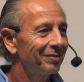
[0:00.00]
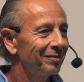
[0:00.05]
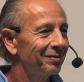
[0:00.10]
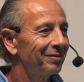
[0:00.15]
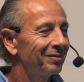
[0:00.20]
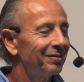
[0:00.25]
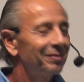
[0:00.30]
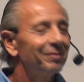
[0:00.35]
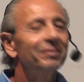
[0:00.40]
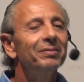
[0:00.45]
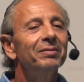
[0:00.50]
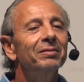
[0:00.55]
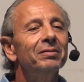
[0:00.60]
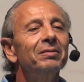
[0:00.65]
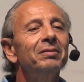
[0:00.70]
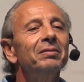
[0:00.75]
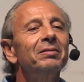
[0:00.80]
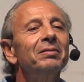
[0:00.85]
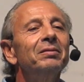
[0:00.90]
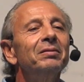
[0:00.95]

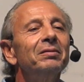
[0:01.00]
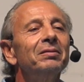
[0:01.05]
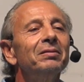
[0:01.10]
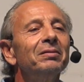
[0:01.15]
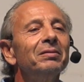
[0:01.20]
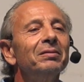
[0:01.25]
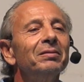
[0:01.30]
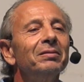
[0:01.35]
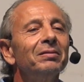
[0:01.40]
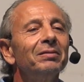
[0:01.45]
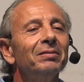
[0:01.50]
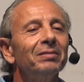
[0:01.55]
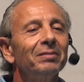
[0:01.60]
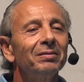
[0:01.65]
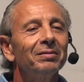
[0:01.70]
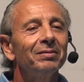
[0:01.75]
(no one is talking)